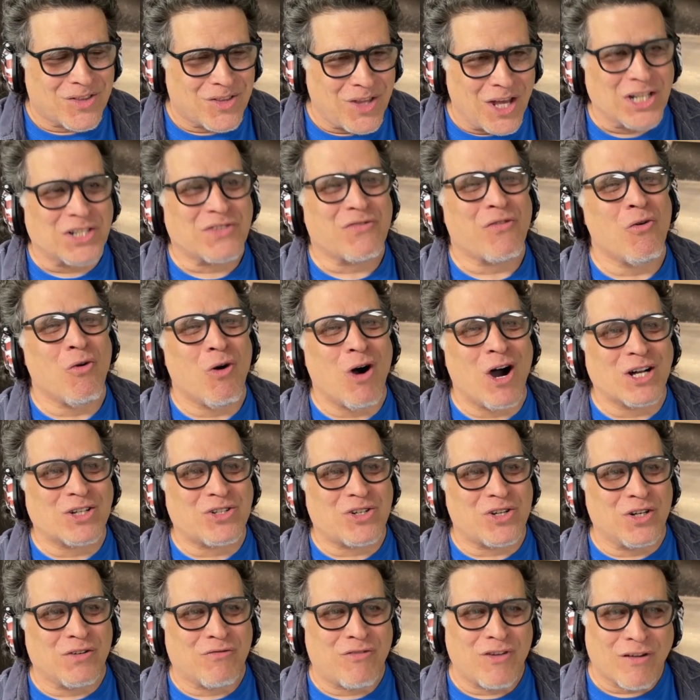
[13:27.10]
Thanks for
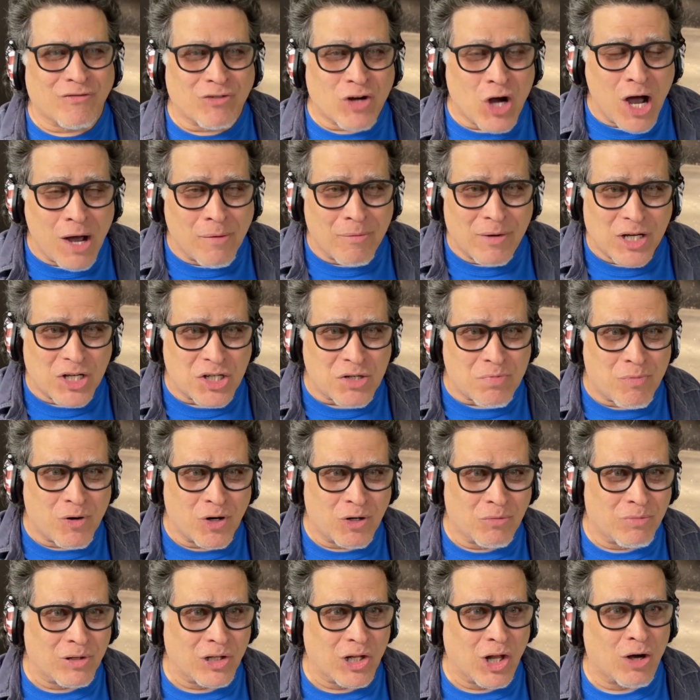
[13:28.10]
watching. If you have comments,
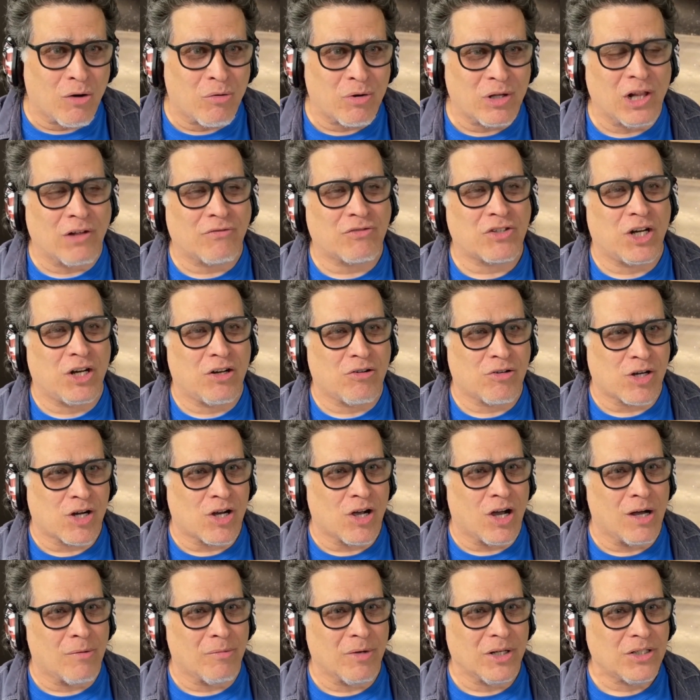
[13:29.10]
put them below. We'd love to hear
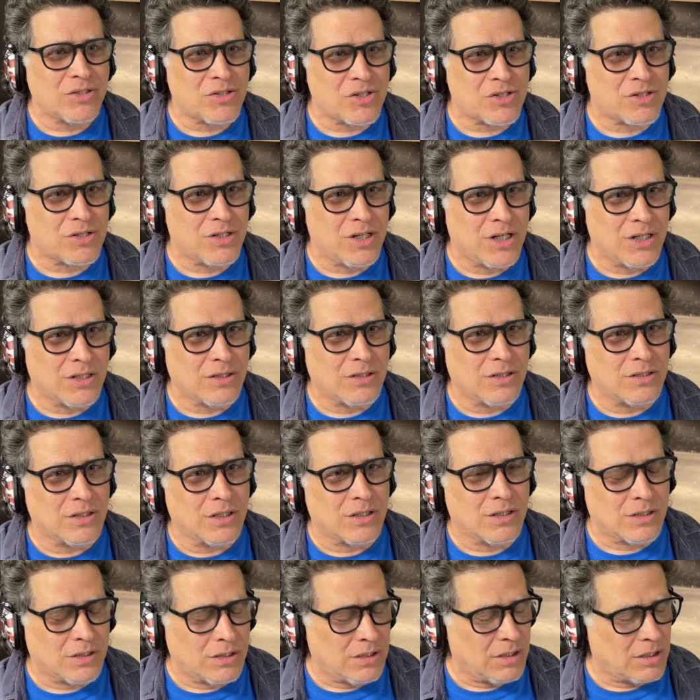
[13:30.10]
your comments. And
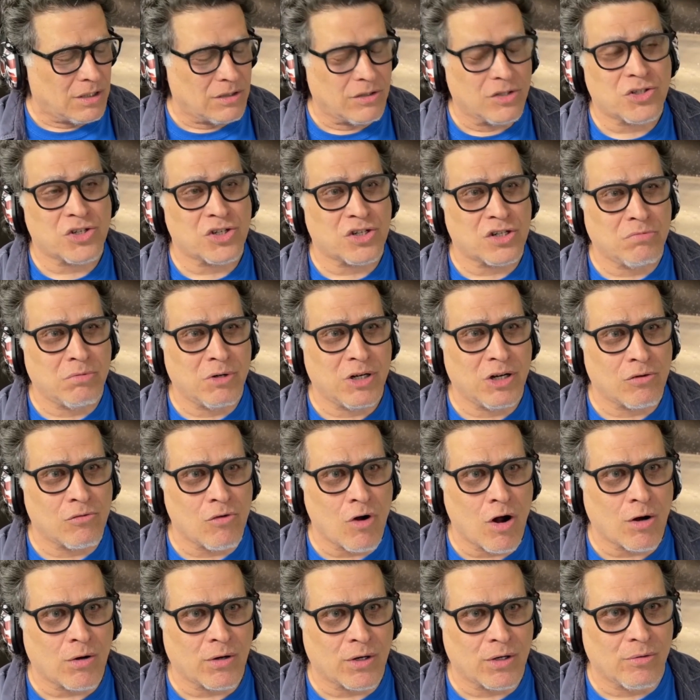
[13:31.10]
uh, listen to me
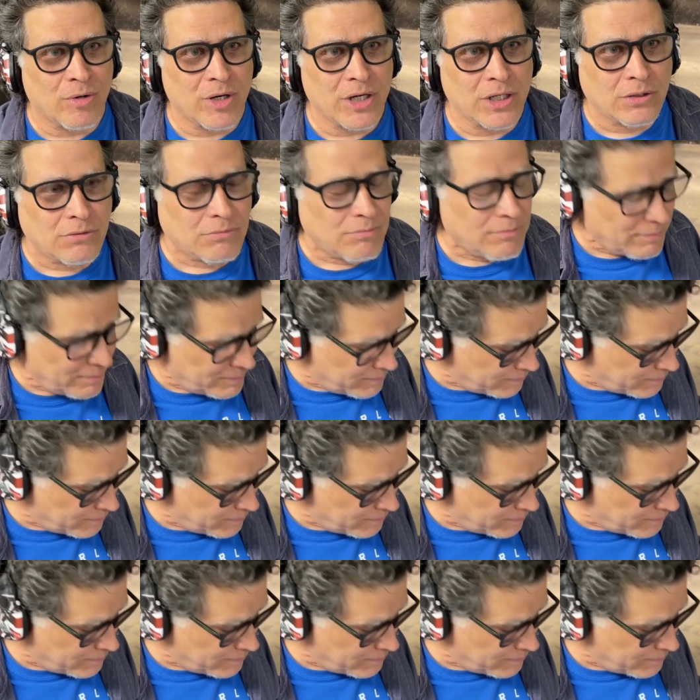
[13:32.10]
on Rock 108.